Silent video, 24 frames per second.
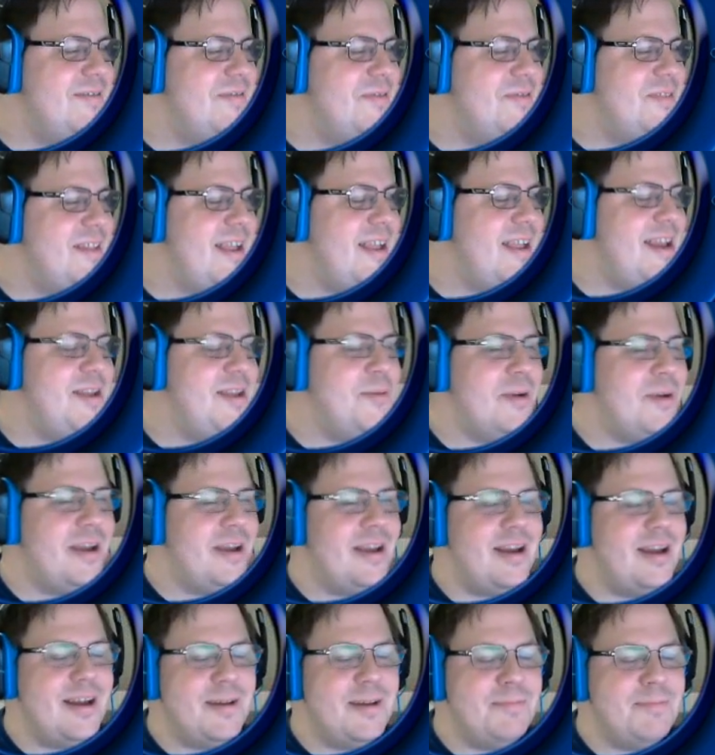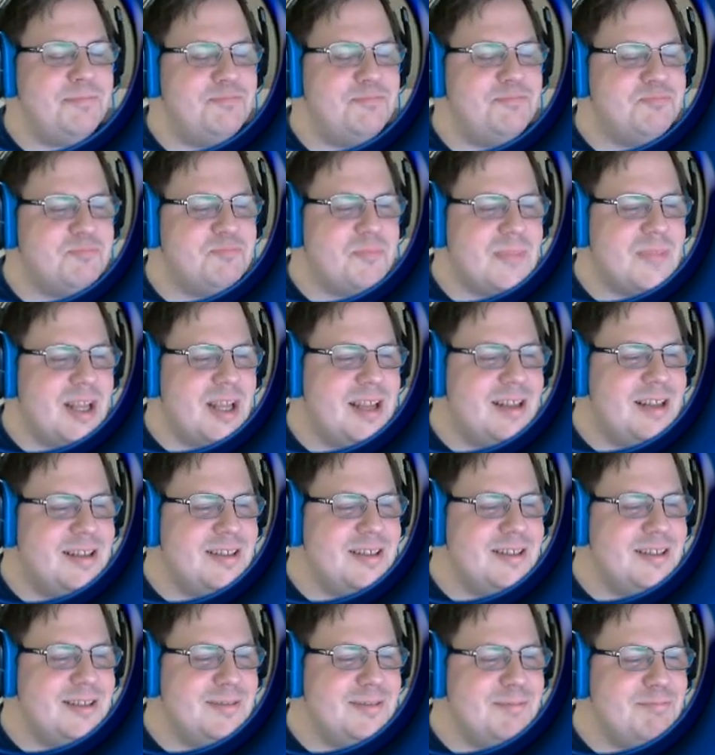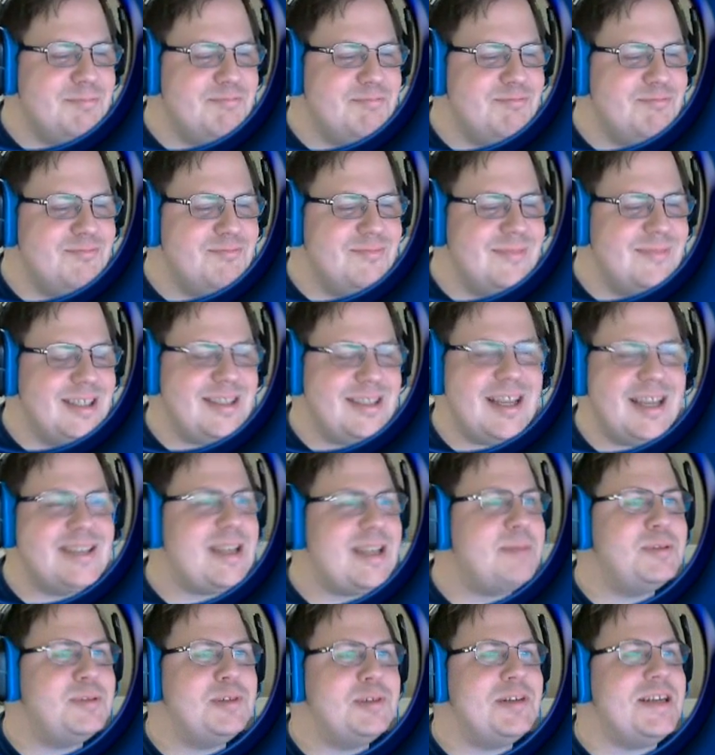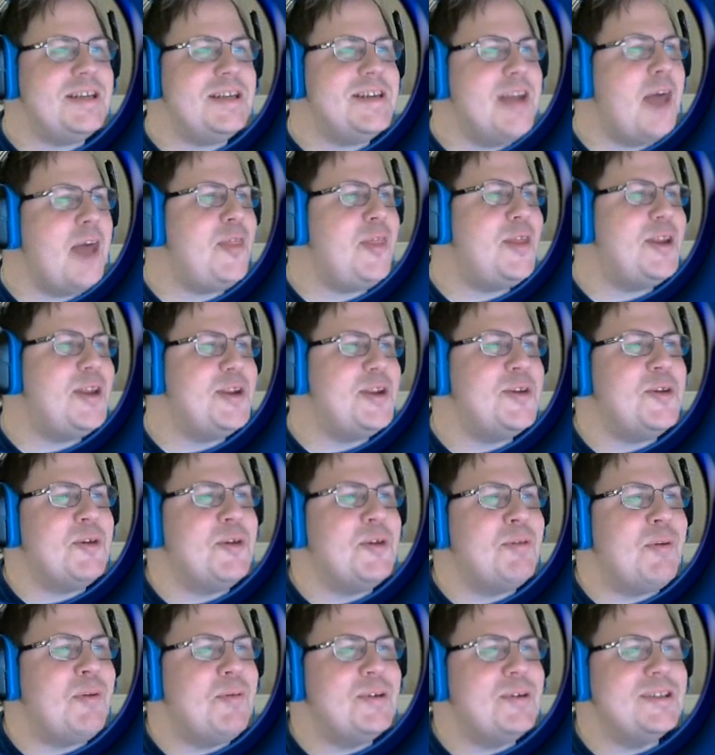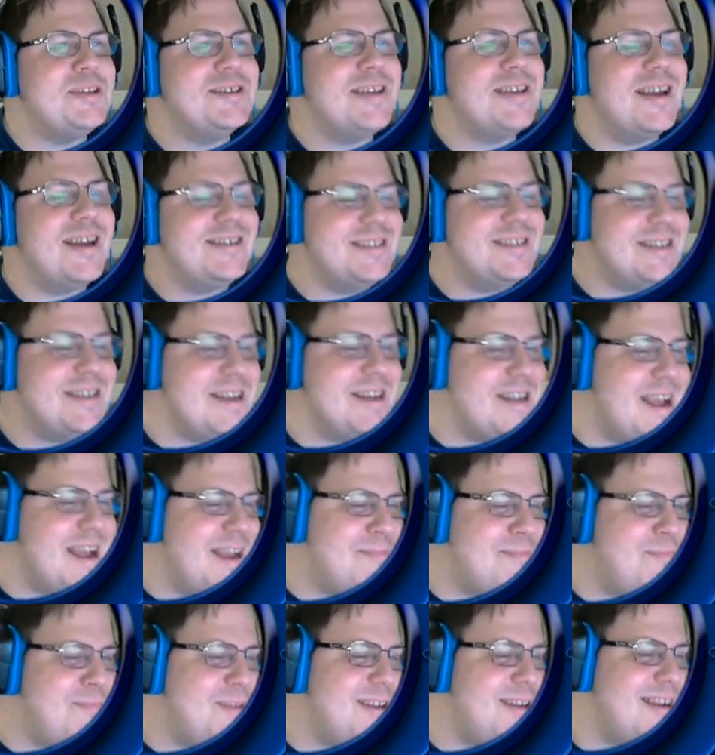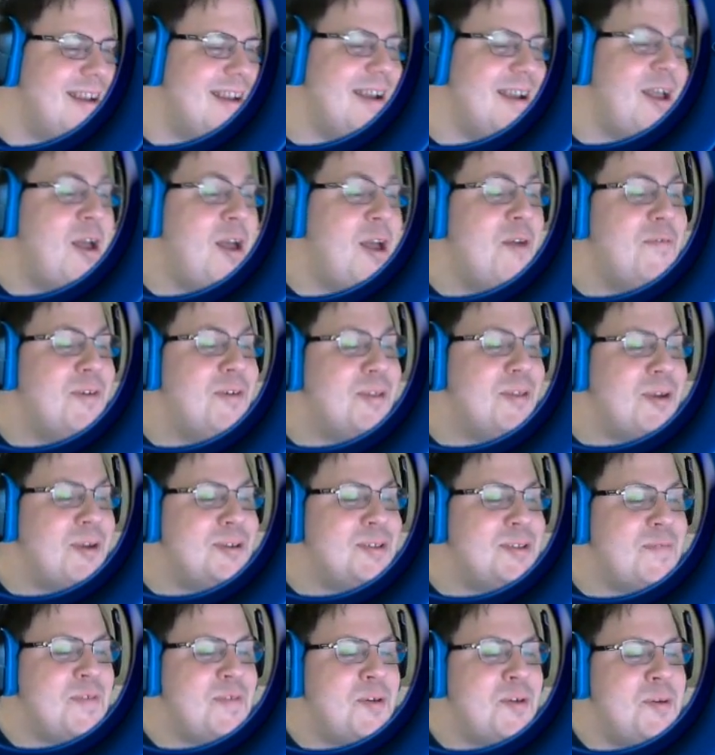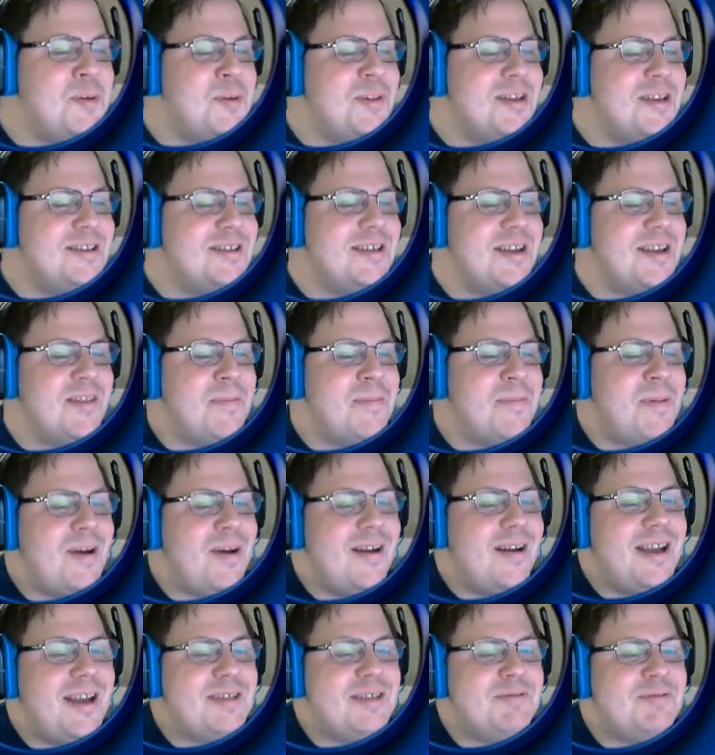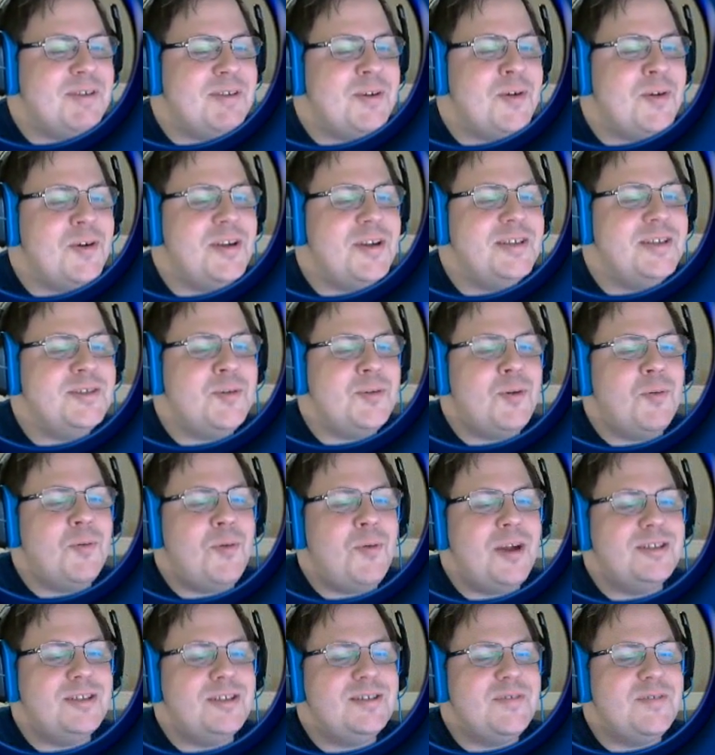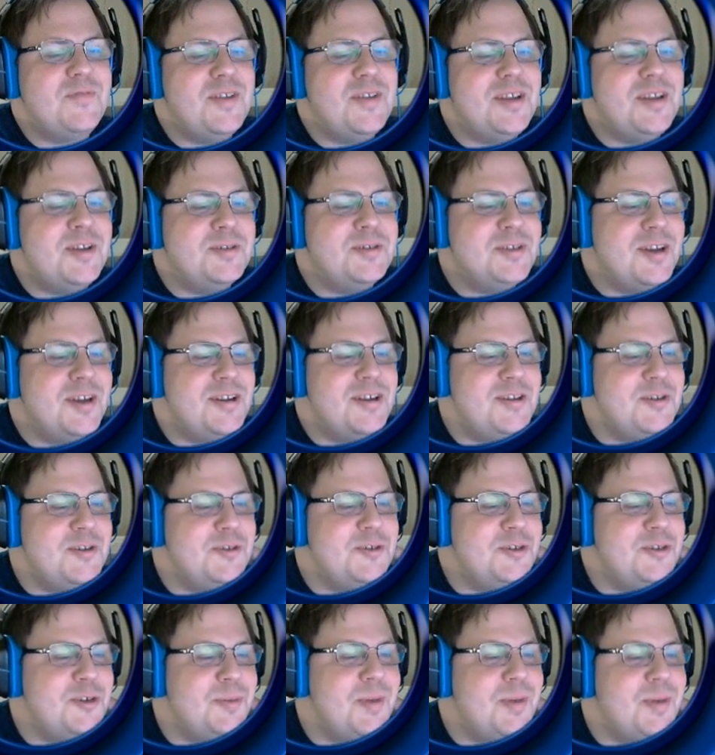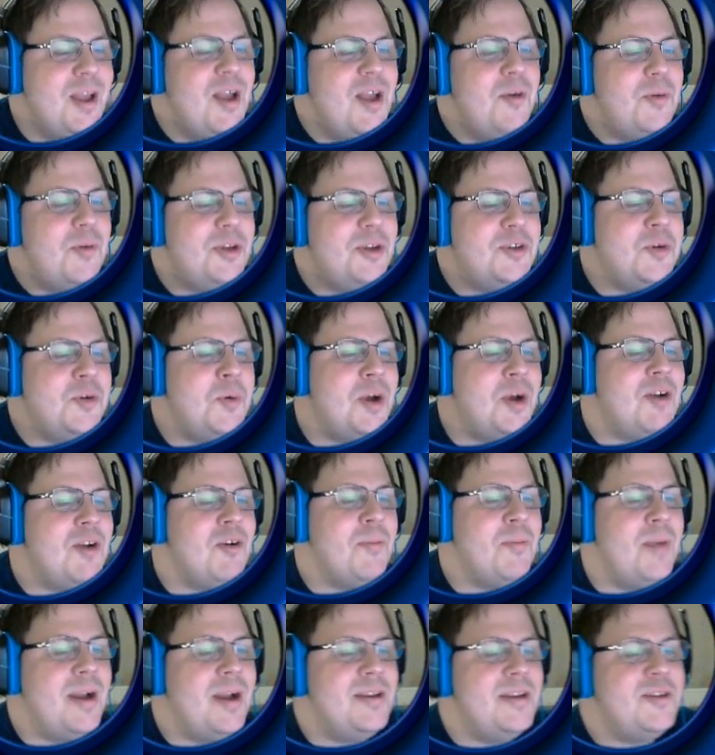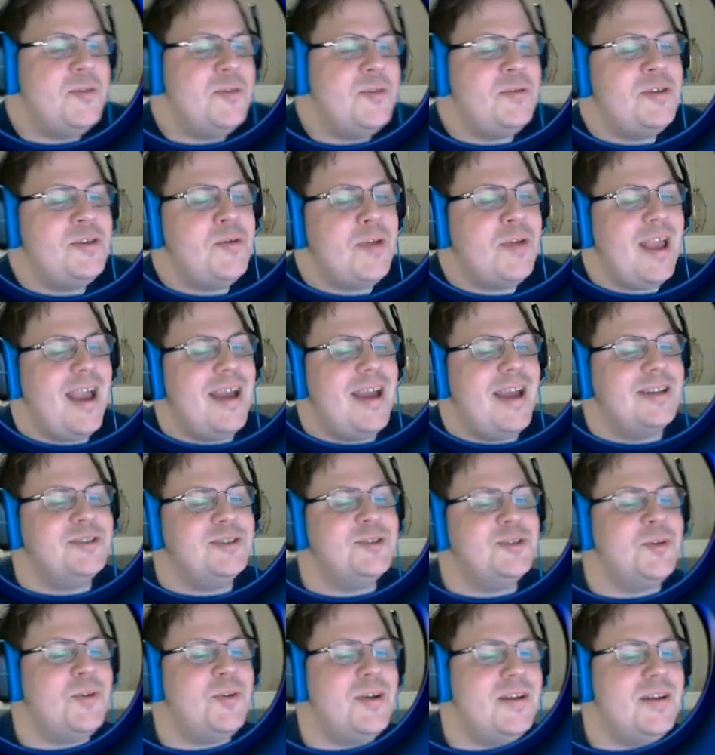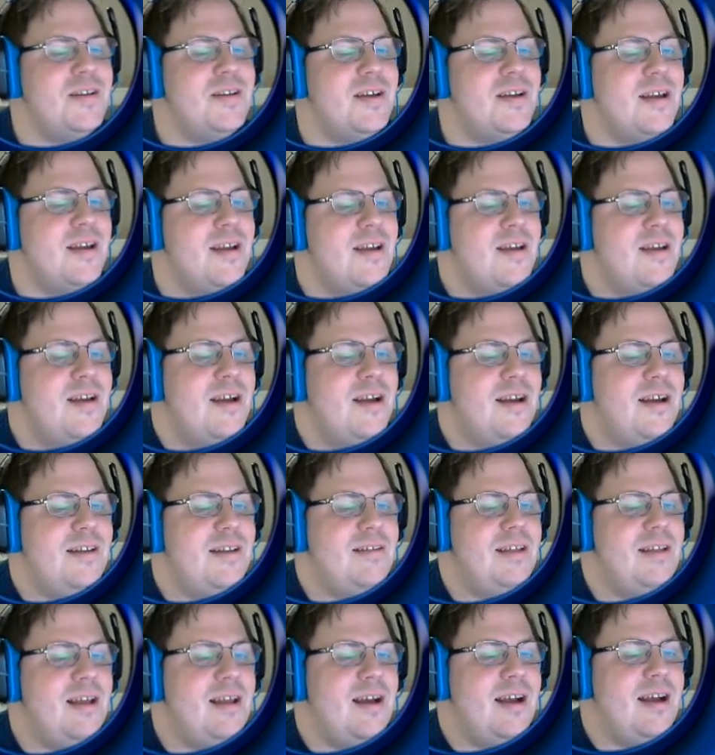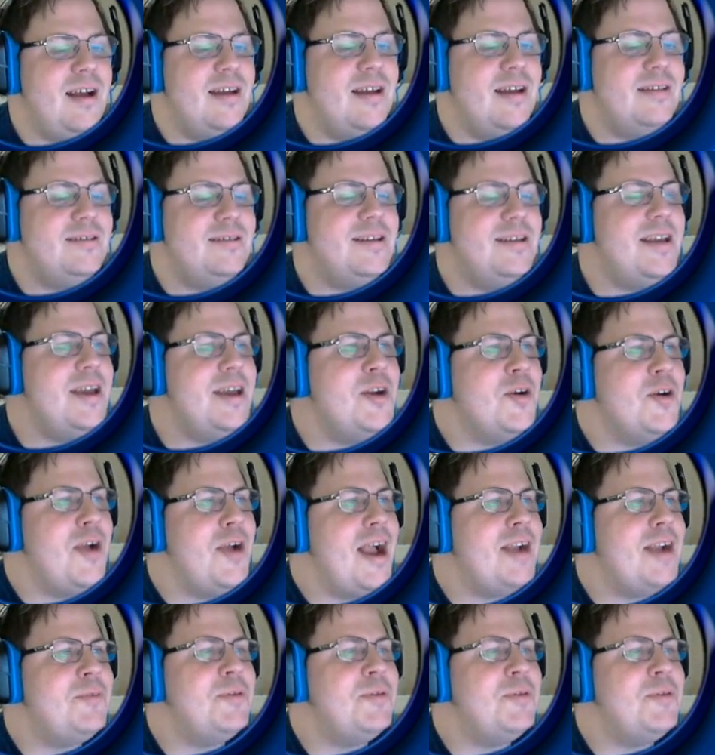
Anyway, this has absolutely nothing to do with what we're discussing tonight, but for those of you who listen to the podcast recordings or watch the videos on YouTube, we do want to remind you, you can join to interact with